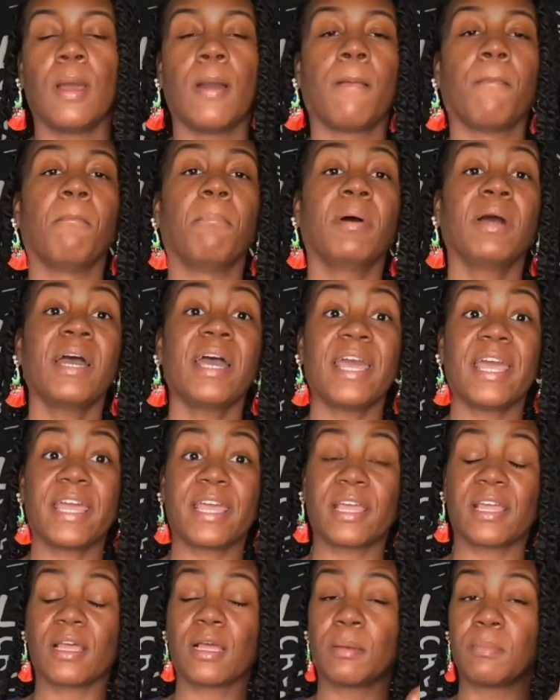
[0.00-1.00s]

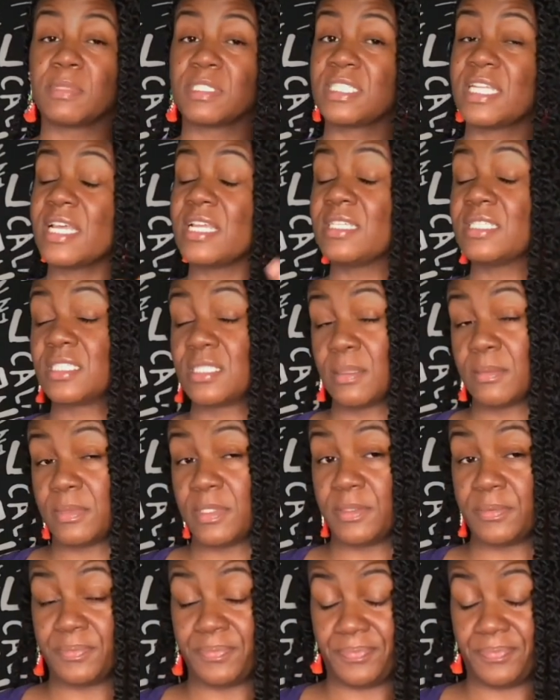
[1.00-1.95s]
But I'm gonna tell you something.